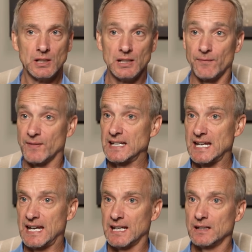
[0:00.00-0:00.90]
If they
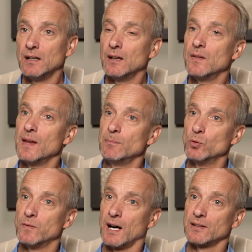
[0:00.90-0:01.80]
can't, they
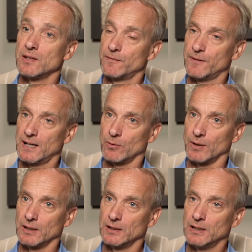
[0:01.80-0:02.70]
move on to the
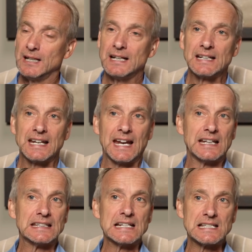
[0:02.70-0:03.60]
following.
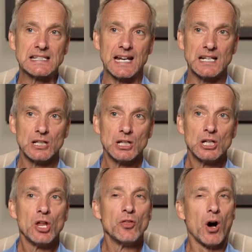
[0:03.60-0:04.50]
Can they state
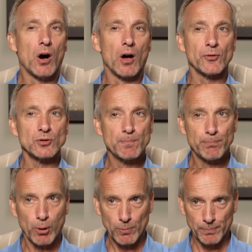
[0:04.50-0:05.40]
the author's
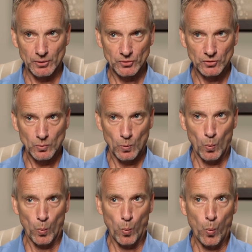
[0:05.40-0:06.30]
purpose?
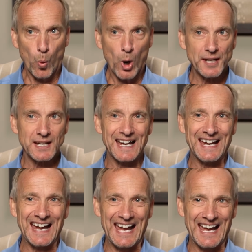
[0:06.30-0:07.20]
What
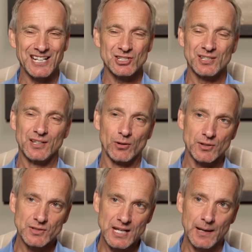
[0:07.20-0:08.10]
action they're
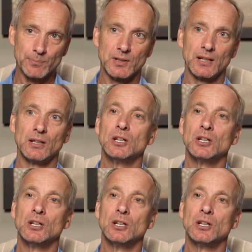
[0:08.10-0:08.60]
attempting